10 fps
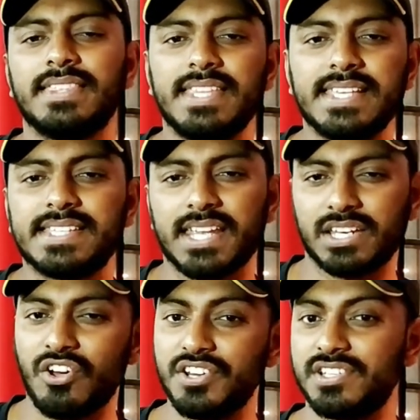These
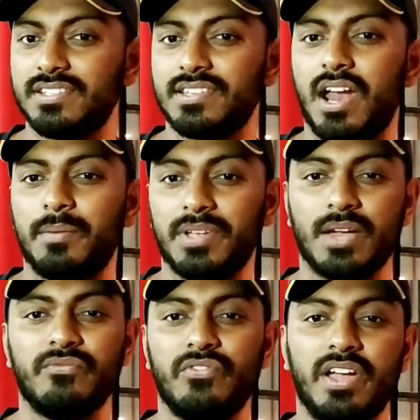technologies are
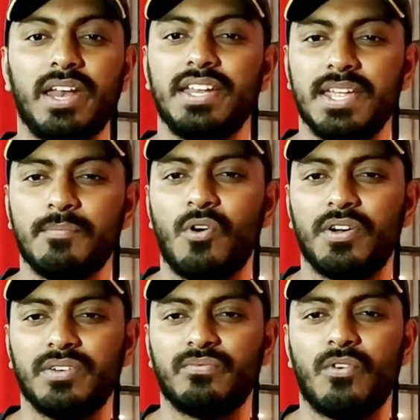become very
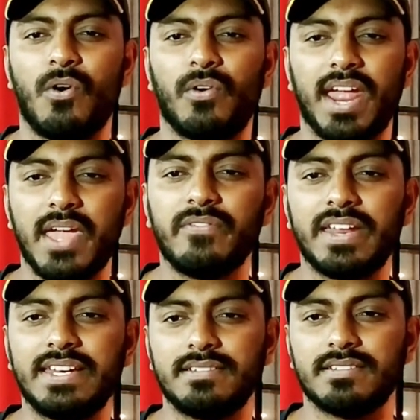important for
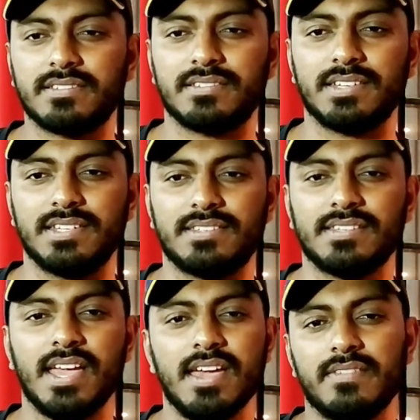every industries